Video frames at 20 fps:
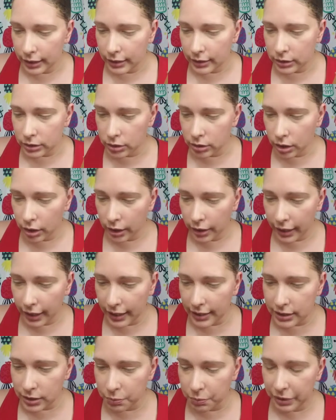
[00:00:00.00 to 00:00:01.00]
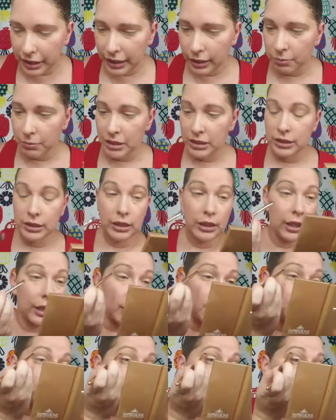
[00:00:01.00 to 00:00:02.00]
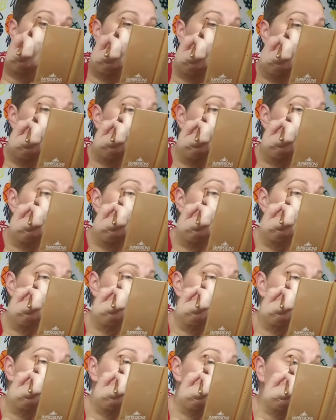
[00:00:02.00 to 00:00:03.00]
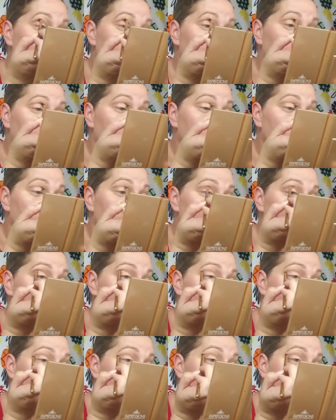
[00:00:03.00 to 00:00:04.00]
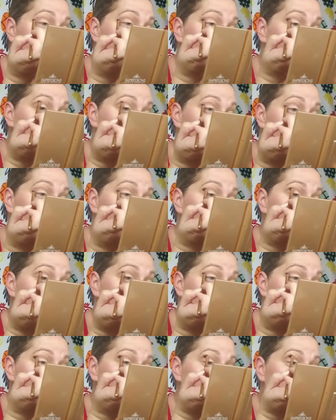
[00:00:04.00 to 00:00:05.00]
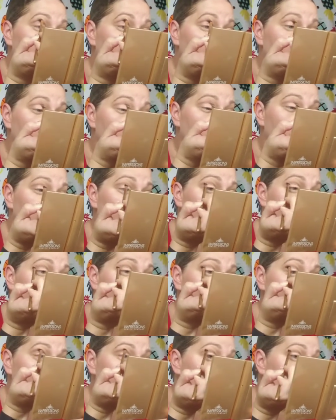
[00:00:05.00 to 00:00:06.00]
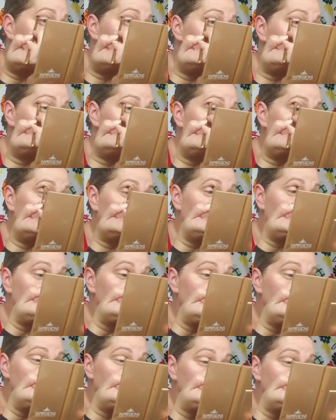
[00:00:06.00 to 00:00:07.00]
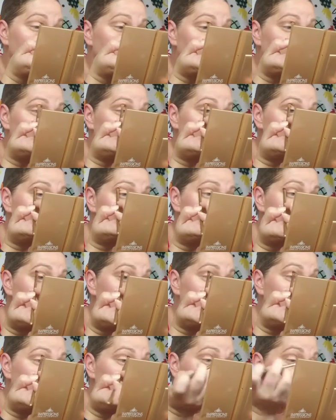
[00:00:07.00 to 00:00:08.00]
Not as pigmented as I was thinking it might be, and on my eyes it actually looks like it